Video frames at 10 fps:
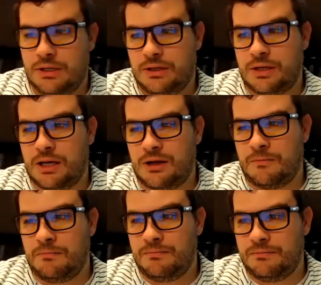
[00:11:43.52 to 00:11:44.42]

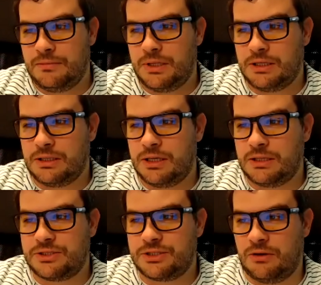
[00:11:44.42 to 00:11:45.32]

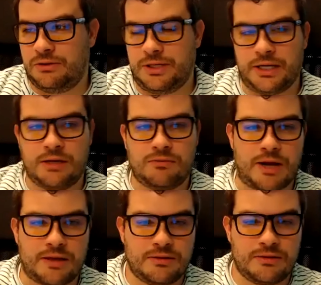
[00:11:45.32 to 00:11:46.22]
And so like
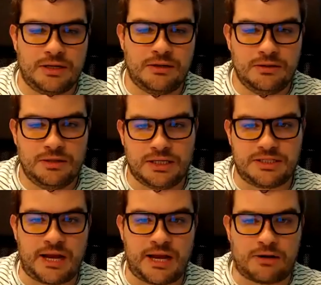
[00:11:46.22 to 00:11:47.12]
rather than the
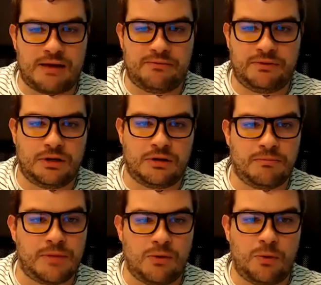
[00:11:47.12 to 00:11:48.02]
attacker having their
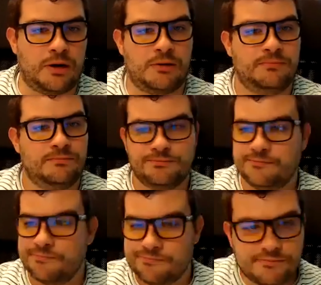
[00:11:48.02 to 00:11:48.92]
malware
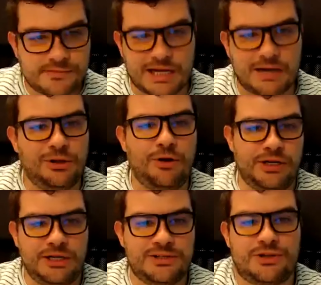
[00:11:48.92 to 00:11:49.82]
download
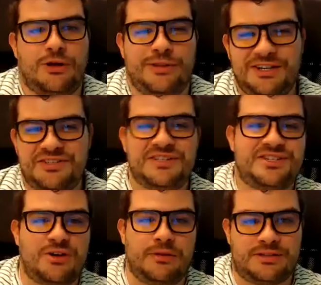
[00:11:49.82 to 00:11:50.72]
and install, they just
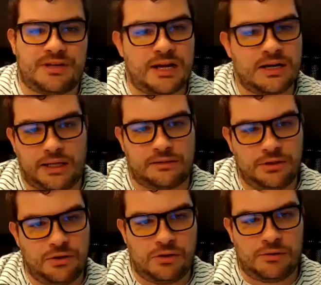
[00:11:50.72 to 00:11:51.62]
install this kind of like
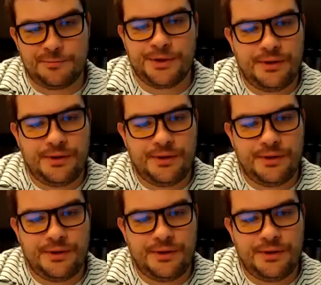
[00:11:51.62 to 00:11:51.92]
little